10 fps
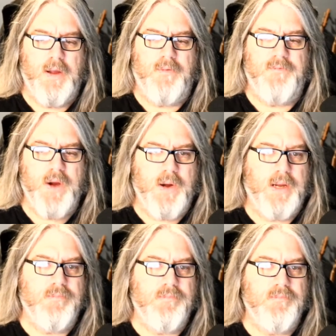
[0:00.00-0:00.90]

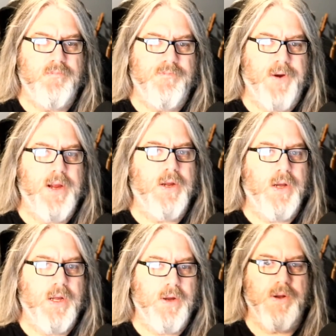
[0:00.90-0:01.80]
very very
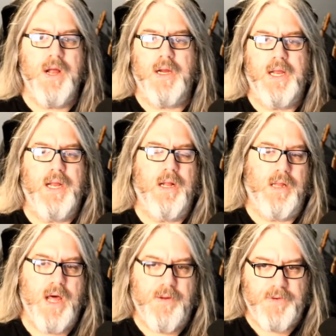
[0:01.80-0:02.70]
good or you're not getting a
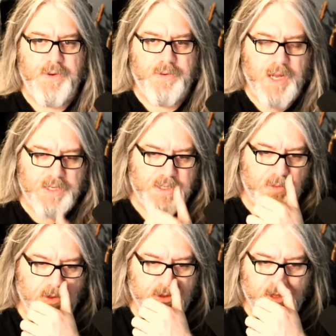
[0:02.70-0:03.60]
lot of new
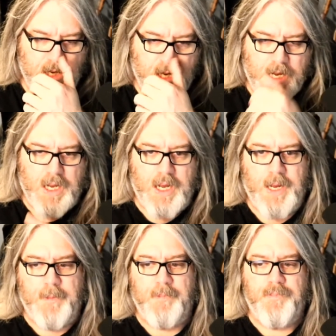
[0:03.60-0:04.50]
customers,
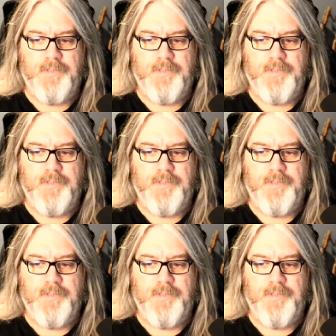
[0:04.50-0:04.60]
um,